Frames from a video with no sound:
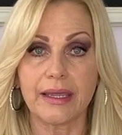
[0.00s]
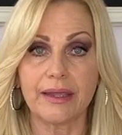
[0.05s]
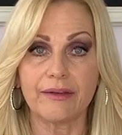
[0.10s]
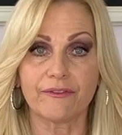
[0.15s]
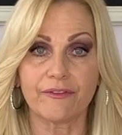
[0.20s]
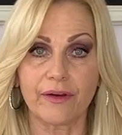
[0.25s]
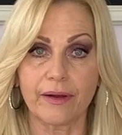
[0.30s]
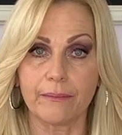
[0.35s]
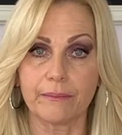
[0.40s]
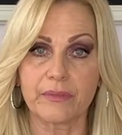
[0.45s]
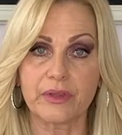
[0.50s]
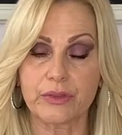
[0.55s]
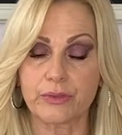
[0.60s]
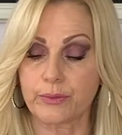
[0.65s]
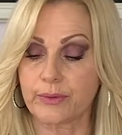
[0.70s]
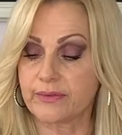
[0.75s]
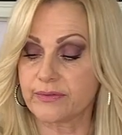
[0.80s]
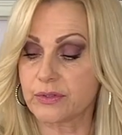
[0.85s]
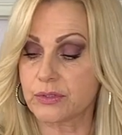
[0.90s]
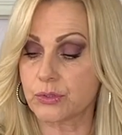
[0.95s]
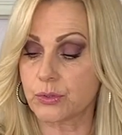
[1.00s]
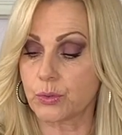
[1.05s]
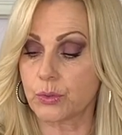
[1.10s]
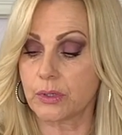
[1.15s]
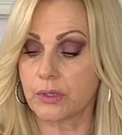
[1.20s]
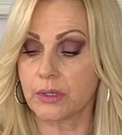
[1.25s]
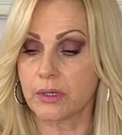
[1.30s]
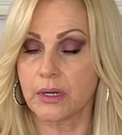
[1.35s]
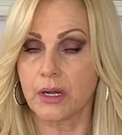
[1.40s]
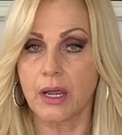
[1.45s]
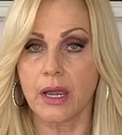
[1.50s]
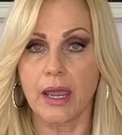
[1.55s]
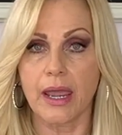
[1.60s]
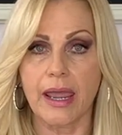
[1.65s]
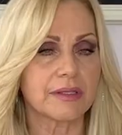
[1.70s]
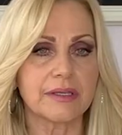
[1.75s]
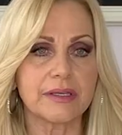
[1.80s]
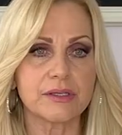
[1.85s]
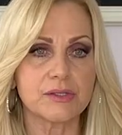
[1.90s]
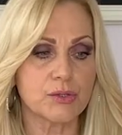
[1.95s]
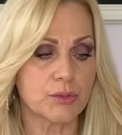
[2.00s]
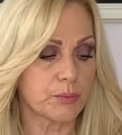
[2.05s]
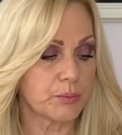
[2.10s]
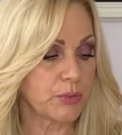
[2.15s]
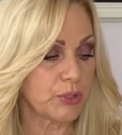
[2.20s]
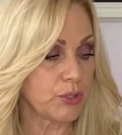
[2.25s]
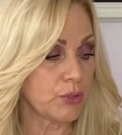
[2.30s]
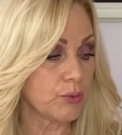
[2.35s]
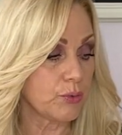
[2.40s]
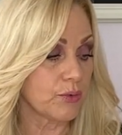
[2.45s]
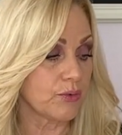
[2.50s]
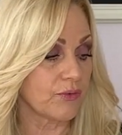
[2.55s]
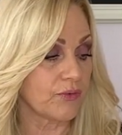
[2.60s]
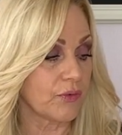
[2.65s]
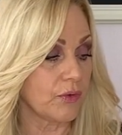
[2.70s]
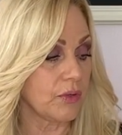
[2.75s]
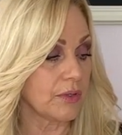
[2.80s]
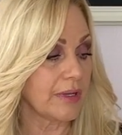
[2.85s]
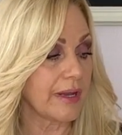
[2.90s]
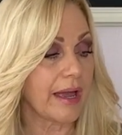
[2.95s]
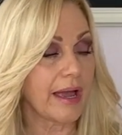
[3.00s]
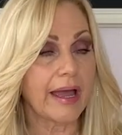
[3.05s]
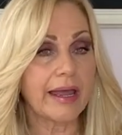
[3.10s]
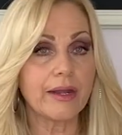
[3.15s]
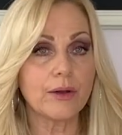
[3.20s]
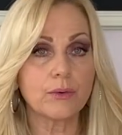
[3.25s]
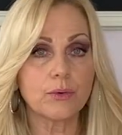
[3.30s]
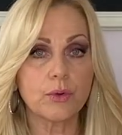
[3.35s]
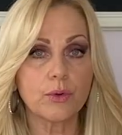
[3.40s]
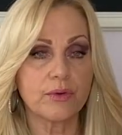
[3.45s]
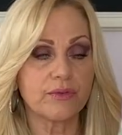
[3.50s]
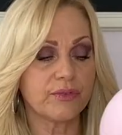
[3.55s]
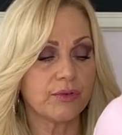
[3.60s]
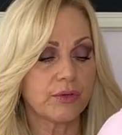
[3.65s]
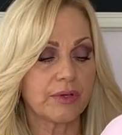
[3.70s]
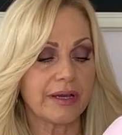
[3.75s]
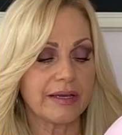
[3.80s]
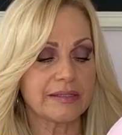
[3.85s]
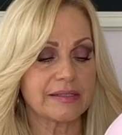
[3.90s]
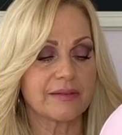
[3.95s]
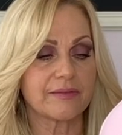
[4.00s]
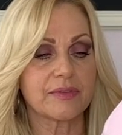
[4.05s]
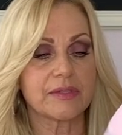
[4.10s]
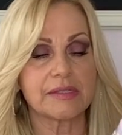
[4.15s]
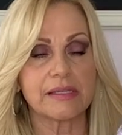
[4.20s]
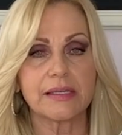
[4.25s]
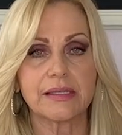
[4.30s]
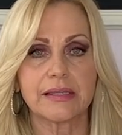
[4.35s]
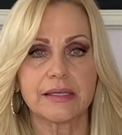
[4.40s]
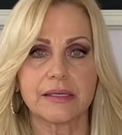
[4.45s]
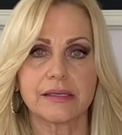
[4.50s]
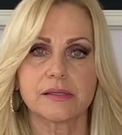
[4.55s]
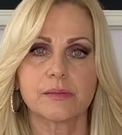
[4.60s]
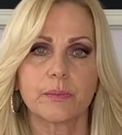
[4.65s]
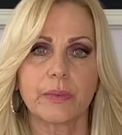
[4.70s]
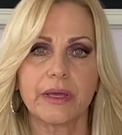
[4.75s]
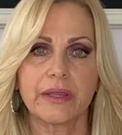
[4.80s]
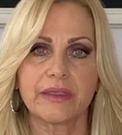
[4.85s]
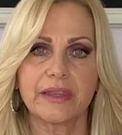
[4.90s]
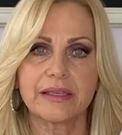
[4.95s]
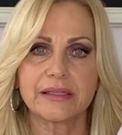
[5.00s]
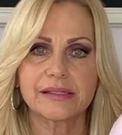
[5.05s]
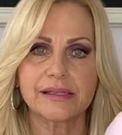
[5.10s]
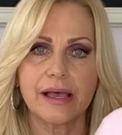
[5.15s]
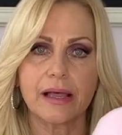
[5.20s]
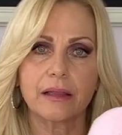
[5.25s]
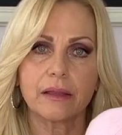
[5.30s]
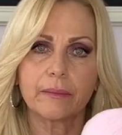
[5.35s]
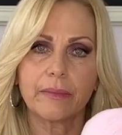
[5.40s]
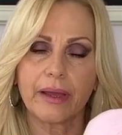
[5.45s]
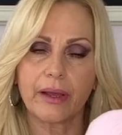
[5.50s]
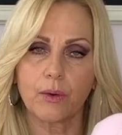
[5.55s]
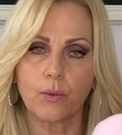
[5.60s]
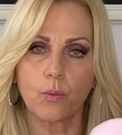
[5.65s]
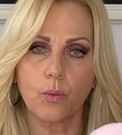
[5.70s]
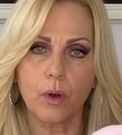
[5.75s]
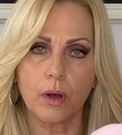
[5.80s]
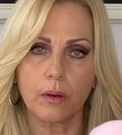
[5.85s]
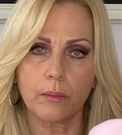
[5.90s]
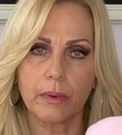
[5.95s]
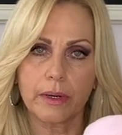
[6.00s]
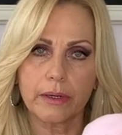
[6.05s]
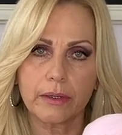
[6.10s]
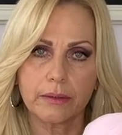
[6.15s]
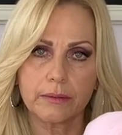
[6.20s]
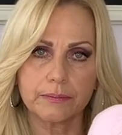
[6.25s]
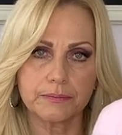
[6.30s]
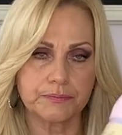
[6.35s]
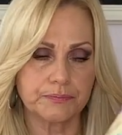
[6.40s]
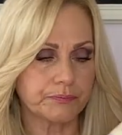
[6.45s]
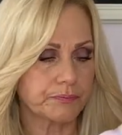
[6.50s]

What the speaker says: from the thrift store. These are beautiful. Now, I don't know if you guys have seen these, but they sell them at Walmart.